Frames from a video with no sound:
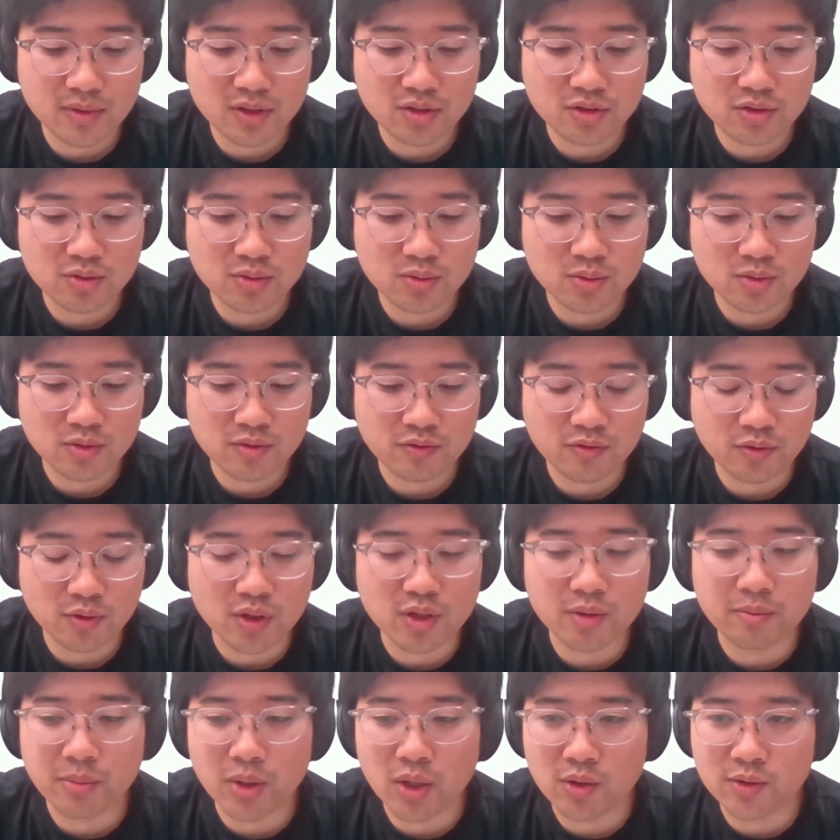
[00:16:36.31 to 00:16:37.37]
for
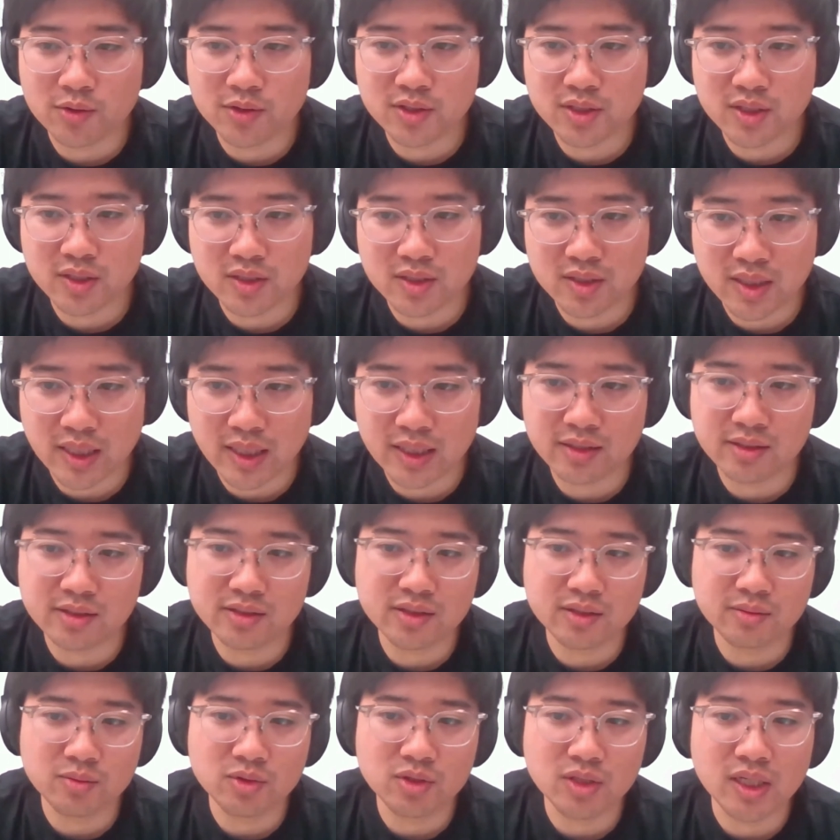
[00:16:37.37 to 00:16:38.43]
components inside the
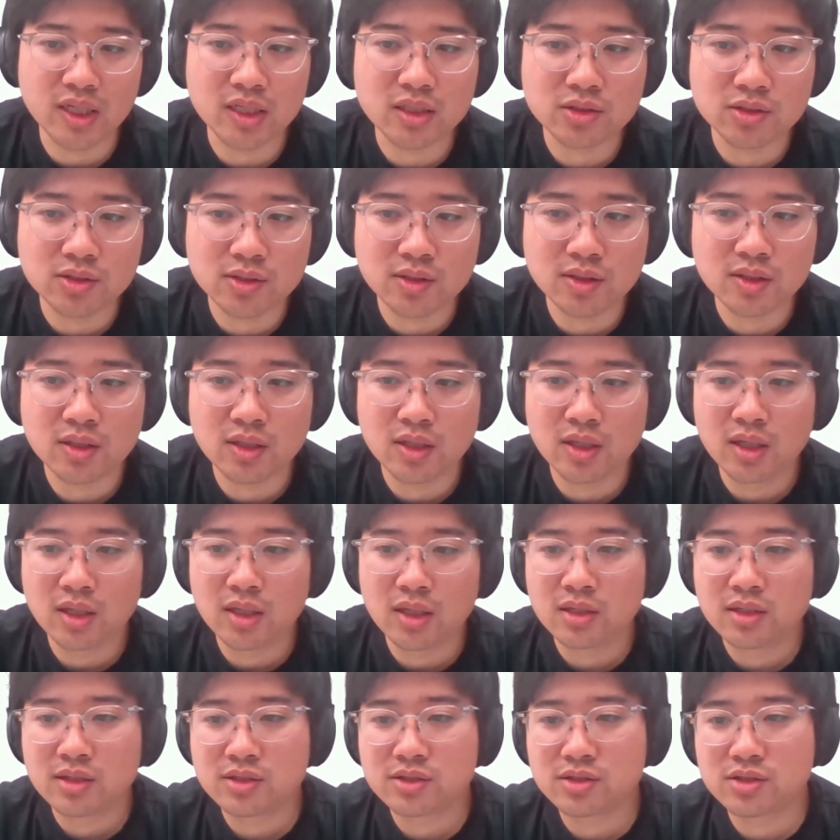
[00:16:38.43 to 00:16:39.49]
simulation.
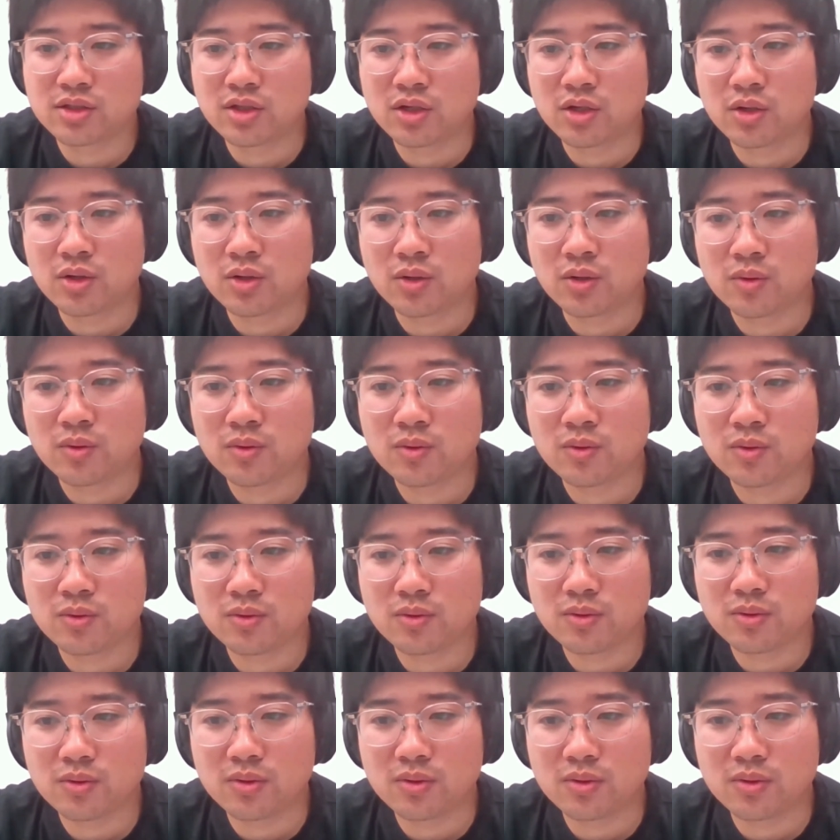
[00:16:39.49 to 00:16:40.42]
So